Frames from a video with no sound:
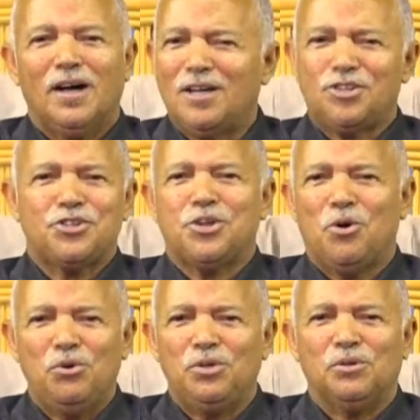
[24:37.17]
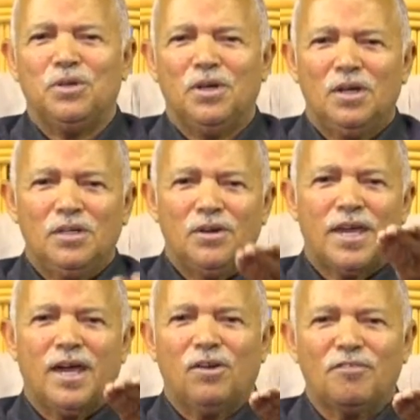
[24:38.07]
I just show you. You
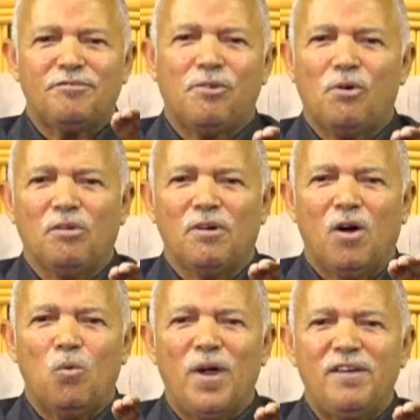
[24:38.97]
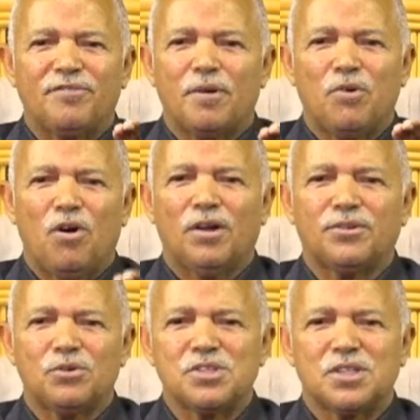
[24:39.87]
cannot fall away from God
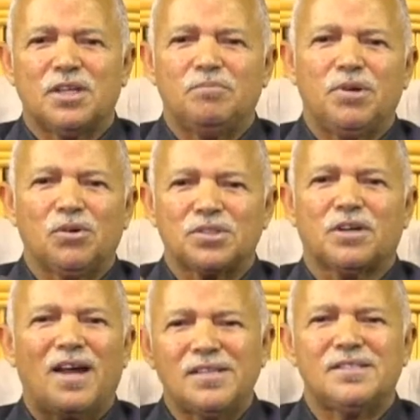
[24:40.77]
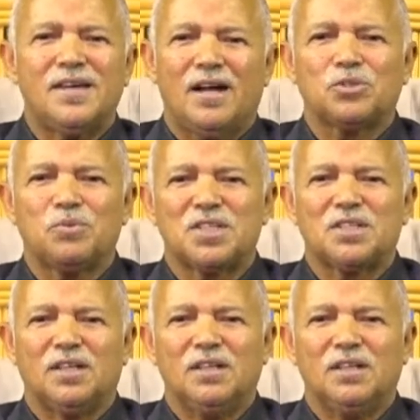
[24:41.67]
through sin because Christ dealt with sin.